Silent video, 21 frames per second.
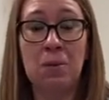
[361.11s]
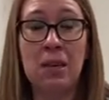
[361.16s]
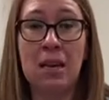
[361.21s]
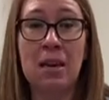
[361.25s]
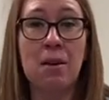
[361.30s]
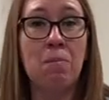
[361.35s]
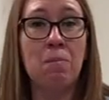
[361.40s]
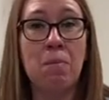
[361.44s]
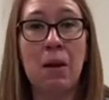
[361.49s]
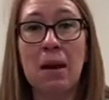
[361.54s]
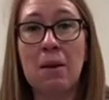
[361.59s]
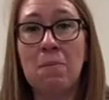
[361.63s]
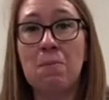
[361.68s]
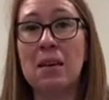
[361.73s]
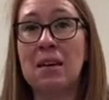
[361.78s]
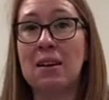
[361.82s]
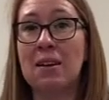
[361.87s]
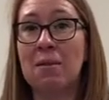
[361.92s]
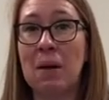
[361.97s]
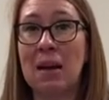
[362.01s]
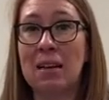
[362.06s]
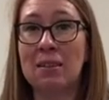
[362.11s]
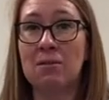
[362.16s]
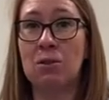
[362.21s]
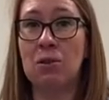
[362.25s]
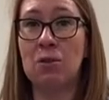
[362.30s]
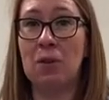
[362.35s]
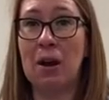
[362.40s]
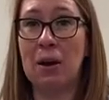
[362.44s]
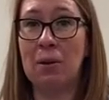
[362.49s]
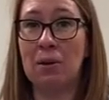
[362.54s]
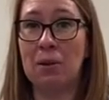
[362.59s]
It might be a matter
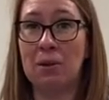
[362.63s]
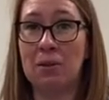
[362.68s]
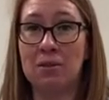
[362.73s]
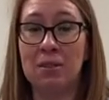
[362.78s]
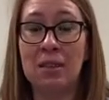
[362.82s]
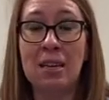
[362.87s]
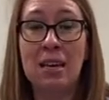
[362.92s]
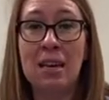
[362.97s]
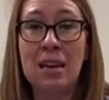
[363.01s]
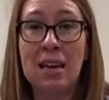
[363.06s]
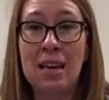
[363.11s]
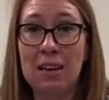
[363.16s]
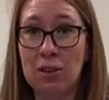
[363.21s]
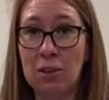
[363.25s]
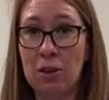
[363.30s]
of hours. It